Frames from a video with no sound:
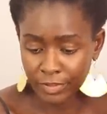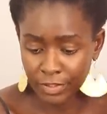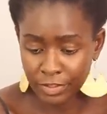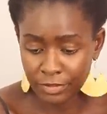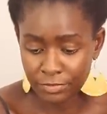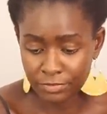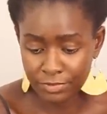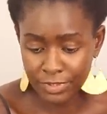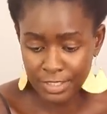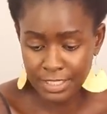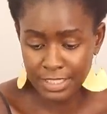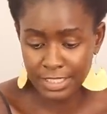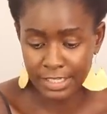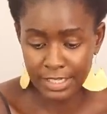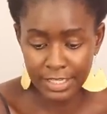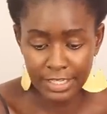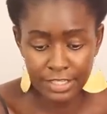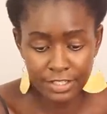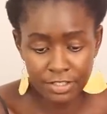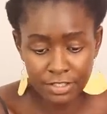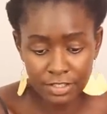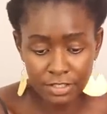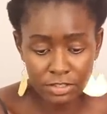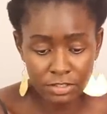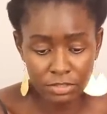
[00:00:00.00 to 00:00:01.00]

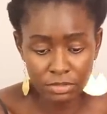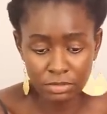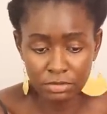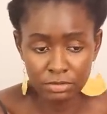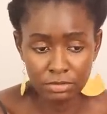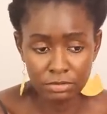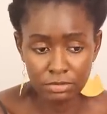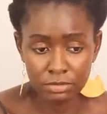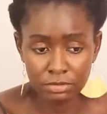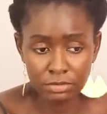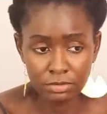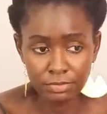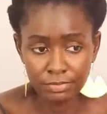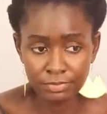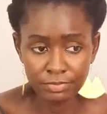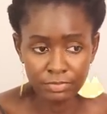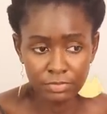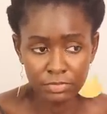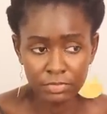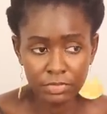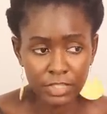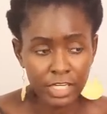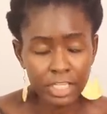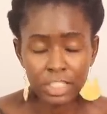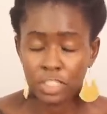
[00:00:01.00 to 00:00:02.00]
investigations or
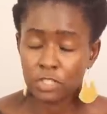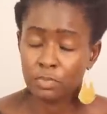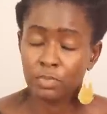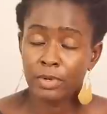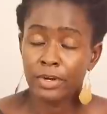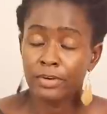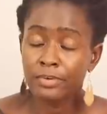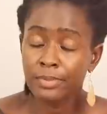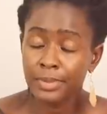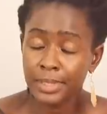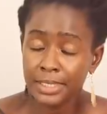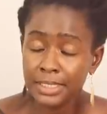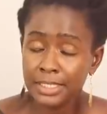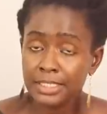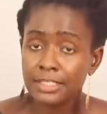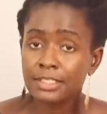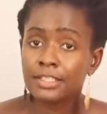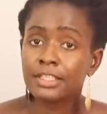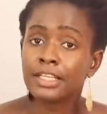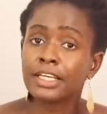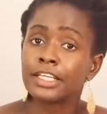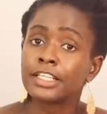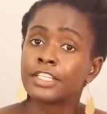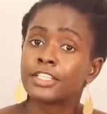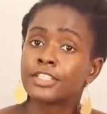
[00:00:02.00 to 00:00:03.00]
experiments
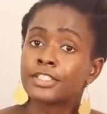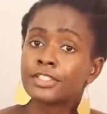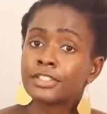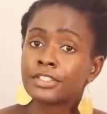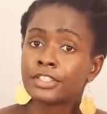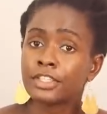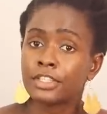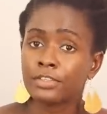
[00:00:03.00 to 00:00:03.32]
that